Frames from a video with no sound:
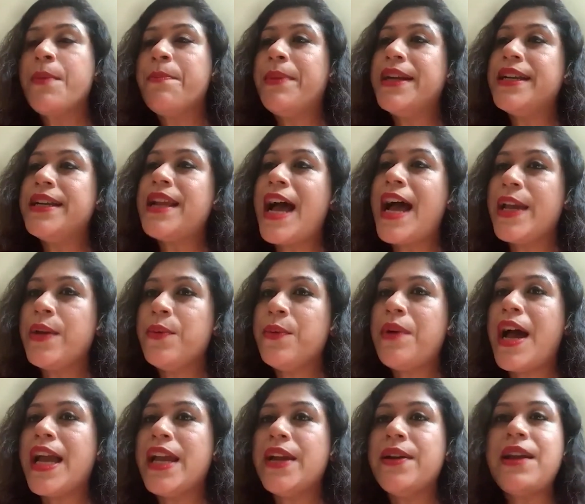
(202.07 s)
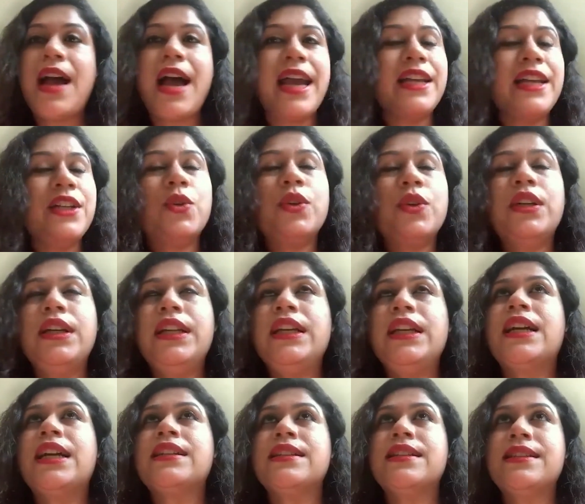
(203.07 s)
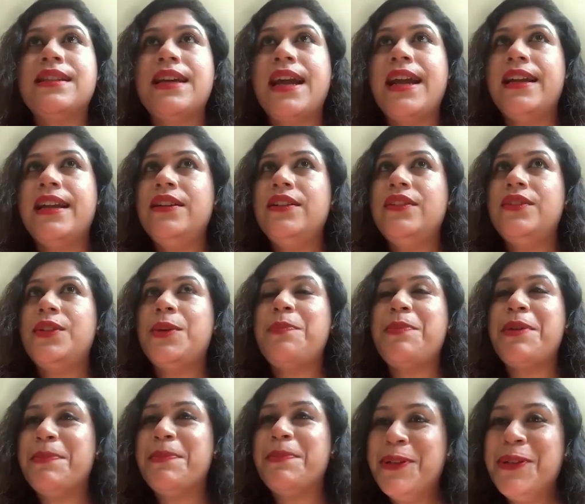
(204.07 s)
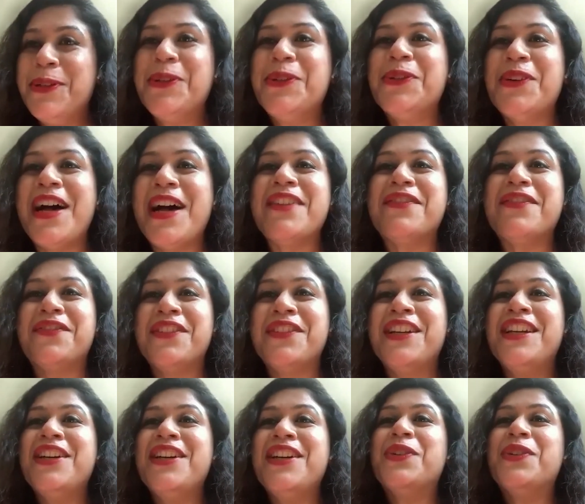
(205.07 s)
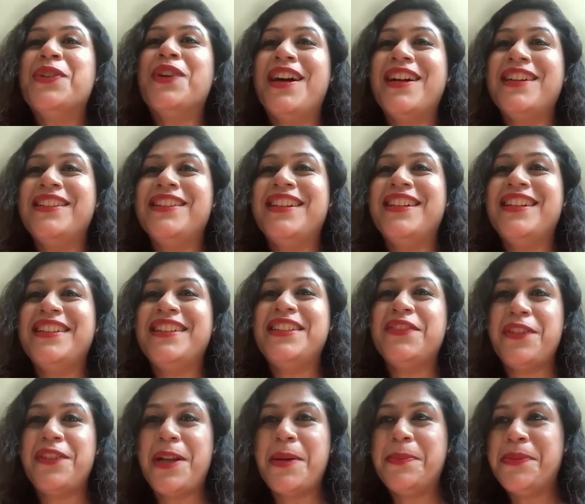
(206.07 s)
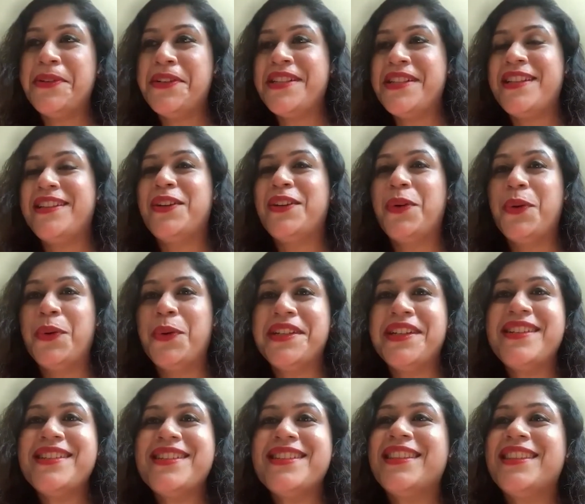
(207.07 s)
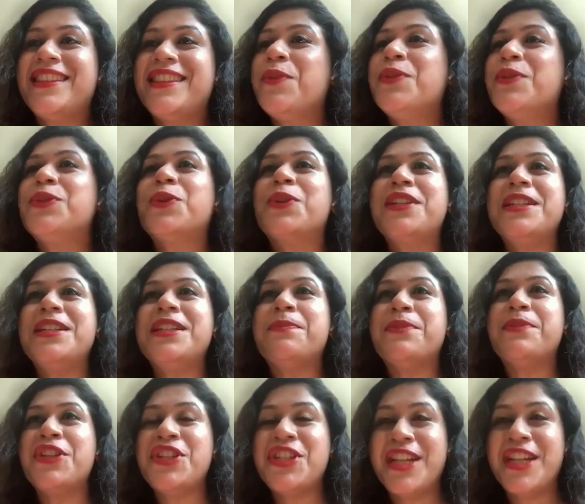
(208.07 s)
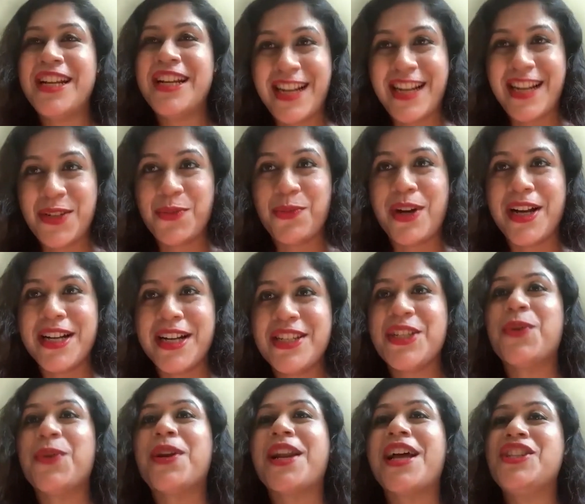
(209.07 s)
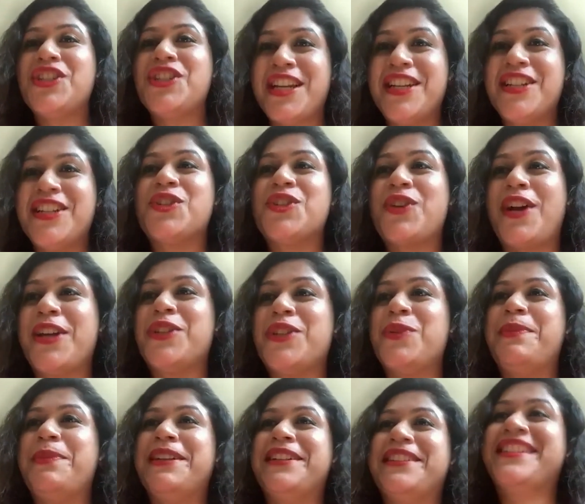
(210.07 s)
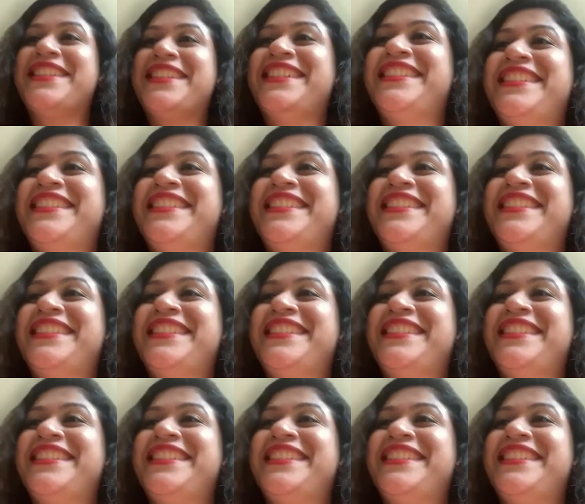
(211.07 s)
but I totally understand the people who are the developers and the coders. They would totally appreciate that what Yonachain is trying to build.